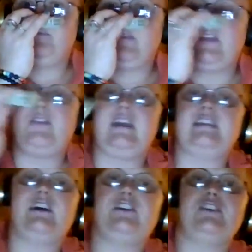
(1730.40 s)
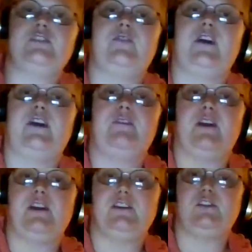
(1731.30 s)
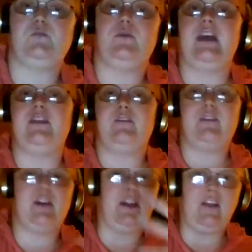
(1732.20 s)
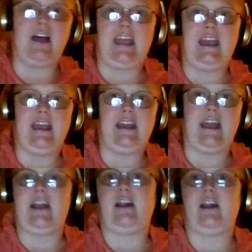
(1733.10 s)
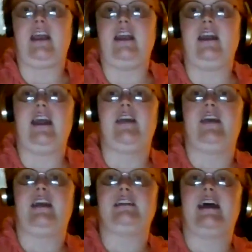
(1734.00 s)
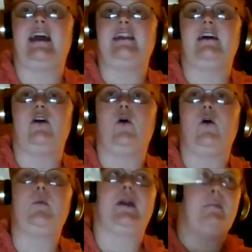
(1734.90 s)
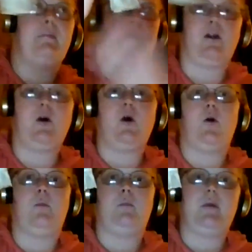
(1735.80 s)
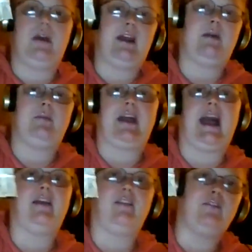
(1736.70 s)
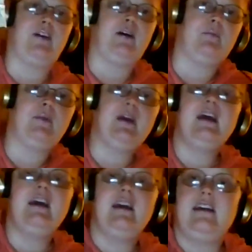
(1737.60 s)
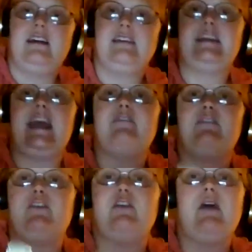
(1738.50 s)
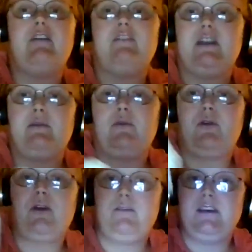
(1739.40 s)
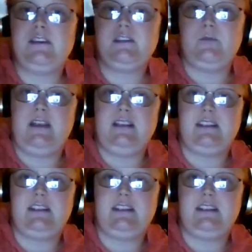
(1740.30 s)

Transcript: these are just very, very sweet. They're very light and airy, and they tend to open up your home. And I'm like, I love them. Dave, if you have any more of this sweet